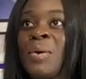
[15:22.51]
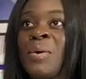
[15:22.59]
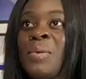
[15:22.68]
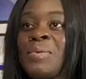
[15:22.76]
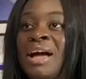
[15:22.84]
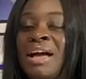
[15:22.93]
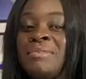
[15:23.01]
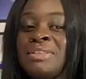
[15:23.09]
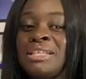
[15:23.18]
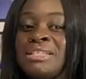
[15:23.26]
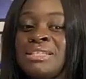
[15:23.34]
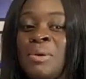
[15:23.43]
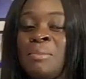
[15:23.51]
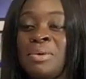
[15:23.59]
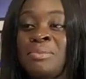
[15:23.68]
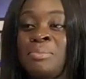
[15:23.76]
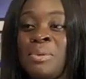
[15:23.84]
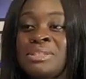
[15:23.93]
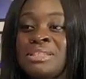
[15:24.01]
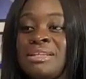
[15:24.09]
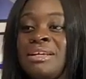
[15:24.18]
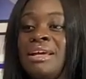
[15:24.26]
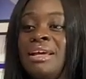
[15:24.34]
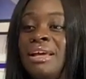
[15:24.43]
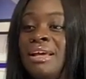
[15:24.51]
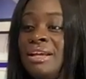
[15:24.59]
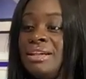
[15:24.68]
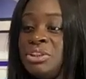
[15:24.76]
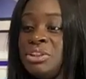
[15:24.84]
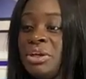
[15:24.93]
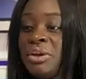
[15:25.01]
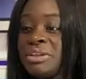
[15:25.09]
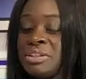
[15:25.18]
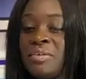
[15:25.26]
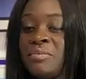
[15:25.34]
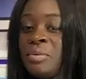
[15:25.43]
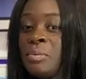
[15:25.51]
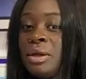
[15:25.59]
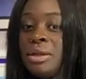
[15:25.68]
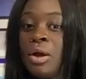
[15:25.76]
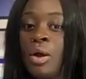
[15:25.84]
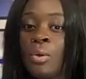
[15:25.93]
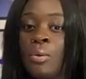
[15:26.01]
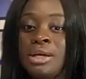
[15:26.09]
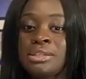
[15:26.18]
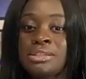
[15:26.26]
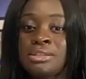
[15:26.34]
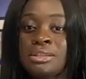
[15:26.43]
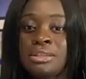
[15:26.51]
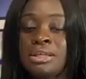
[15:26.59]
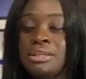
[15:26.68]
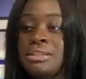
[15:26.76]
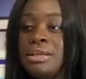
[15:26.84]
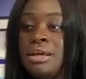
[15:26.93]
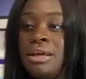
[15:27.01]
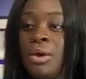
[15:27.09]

Oh, I have this, so I'm going to post it and share it to everyone. Oh, I just did this.